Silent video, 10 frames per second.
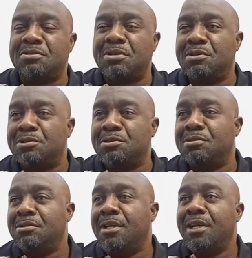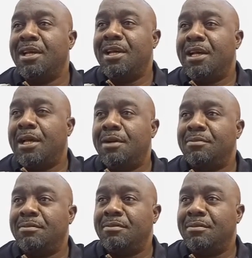one or two. Um,
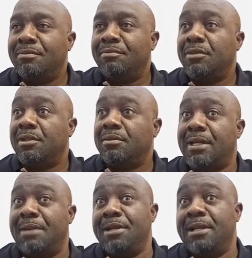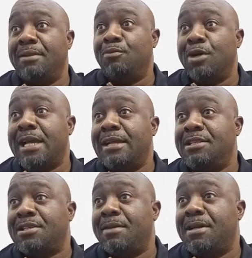what I
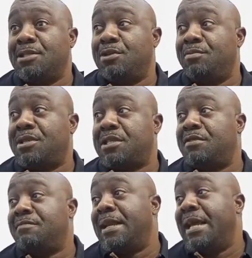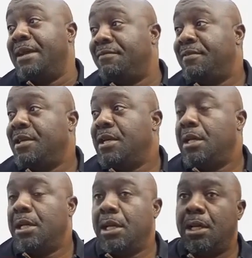discovered as the only mistake of my life.
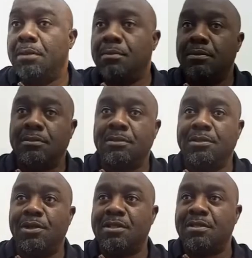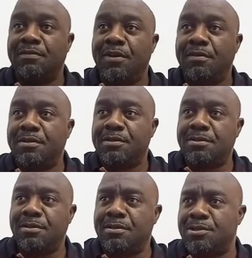Um, got involved
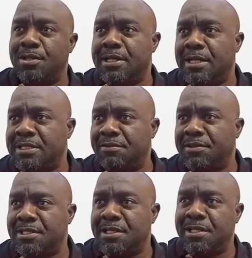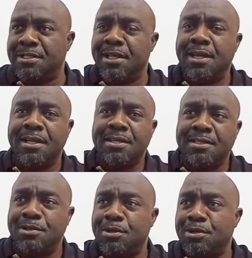in student activities,
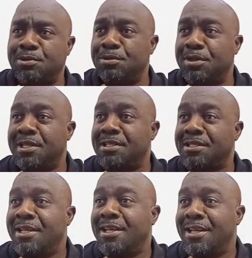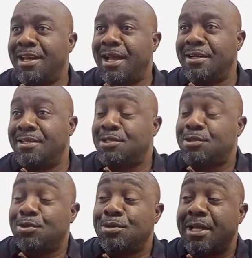did one or two things, and the
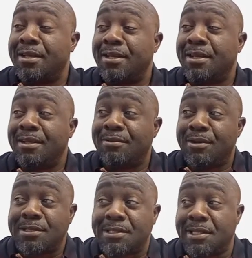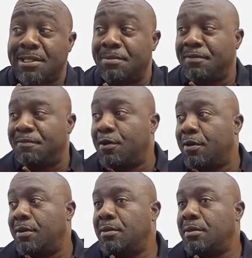school rusticated me for